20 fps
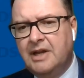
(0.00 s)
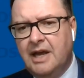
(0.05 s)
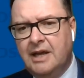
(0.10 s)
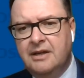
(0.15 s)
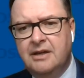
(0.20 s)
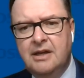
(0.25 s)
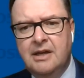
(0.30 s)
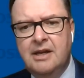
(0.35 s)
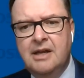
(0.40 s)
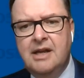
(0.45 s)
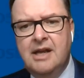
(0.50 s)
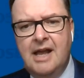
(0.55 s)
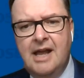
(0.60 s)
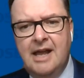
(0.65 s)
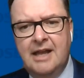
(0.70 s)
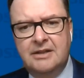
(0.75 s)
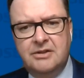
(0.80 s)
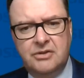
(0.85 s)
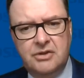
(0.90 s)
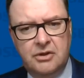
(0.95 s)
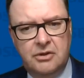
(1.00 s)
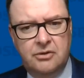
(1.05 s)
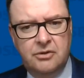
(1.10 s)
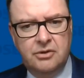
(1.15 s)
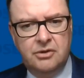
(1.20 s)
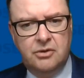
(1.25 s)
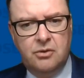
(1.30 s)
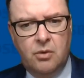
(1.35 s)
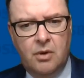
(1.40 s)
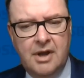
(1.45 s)
So again, it's a
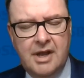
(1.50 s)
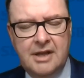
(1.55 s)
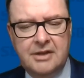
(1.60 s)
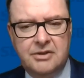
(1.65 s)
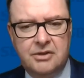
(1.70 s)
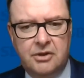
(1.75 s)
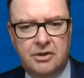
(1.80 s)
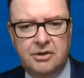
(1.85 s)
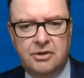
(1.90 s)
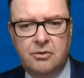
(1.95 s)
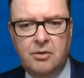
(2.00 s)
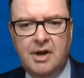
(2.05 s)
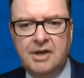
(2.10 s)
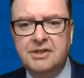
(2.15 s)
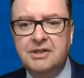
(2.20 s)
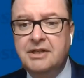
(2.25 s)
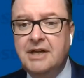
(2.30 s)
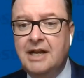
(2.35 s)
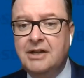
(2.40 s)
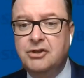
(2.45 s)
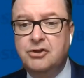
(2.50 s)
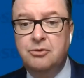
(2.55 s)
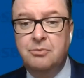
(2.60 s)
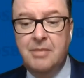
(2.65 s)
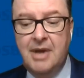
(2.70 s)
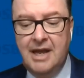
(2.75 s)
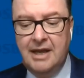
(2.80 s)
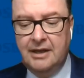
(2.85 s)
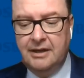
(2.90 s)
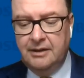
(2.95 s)
good it's a good question as
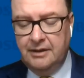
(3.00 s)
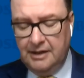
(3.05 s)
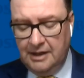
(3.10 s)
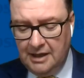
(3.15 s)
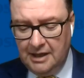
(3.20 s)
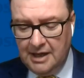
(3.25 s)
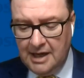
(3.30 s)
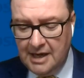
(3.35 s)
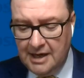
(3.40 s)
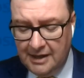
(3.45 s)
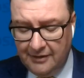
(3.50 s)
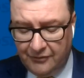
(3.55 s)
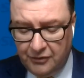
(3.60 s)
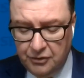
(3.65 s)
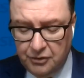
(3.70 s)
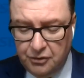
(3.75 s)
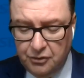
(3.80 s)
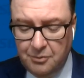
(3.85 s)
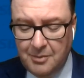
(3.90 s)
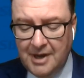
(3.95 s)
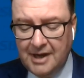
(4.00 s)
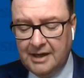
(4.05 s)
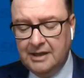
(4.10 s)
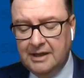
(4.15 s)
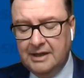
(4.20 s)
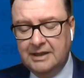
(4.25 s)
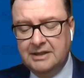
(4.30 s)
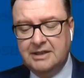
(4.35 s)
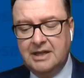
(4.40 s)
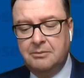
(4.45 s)
you make and if you do
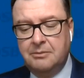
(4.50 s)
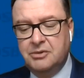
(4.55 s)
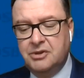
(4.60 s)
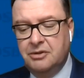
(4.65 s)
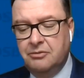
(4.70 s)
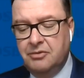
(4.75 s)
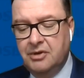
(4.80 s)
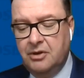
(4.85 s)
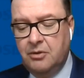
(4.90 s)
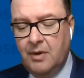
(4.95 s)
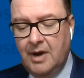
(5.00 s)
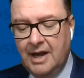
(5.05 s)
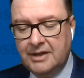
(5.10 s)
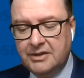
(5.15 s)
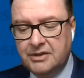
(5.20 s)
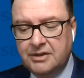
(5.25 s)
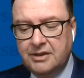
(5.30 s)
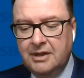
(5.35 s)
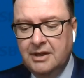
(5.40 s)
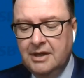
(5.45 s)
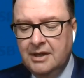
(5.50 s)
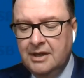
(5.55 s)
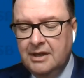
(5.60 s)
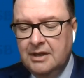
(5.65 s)
make an exemption request,